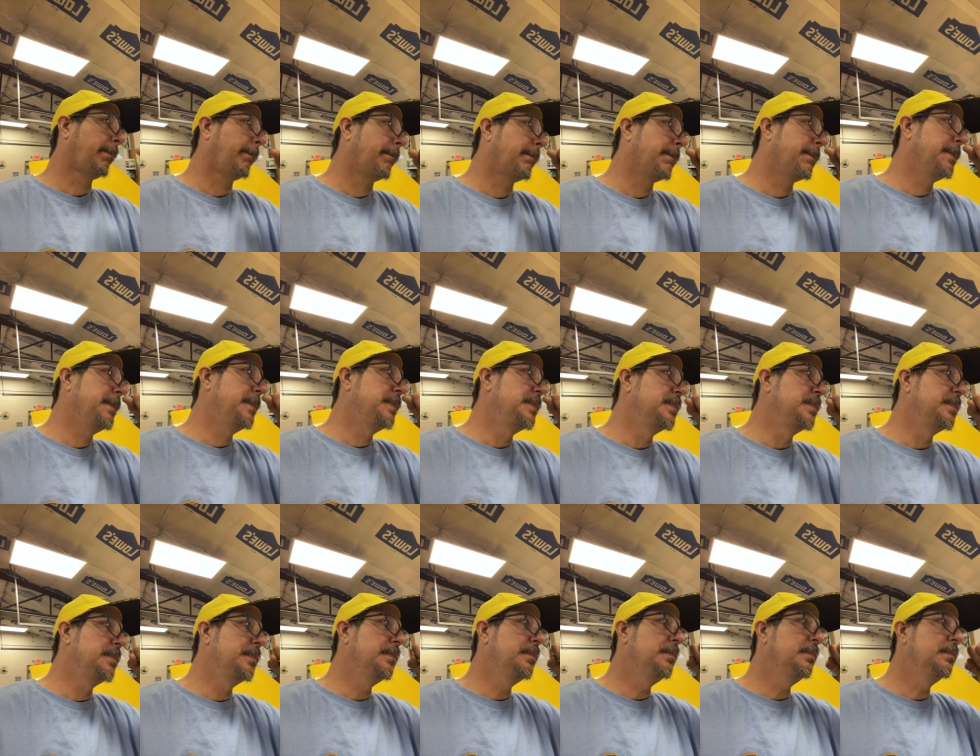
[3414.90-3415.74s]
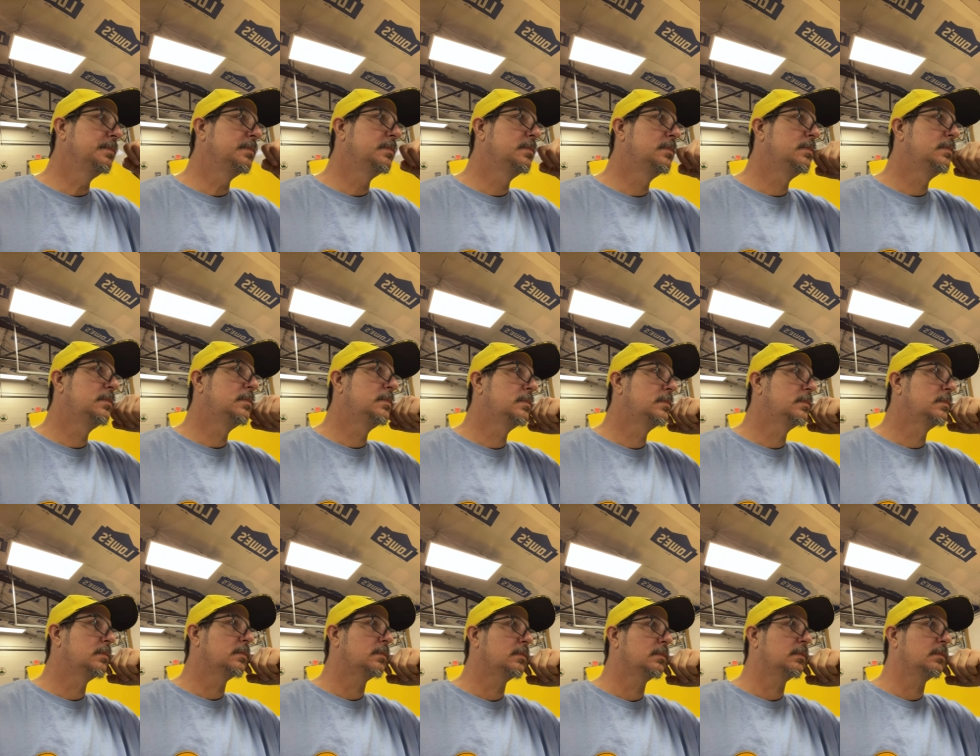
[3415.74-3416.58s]
Yeah, I saw
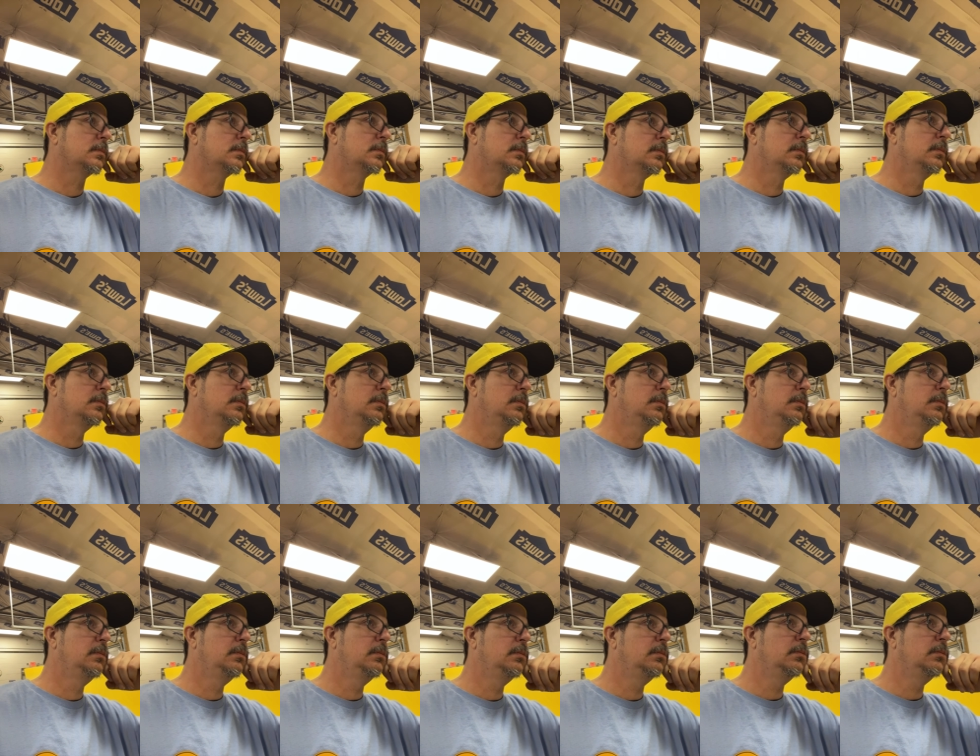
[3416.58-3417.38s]
87,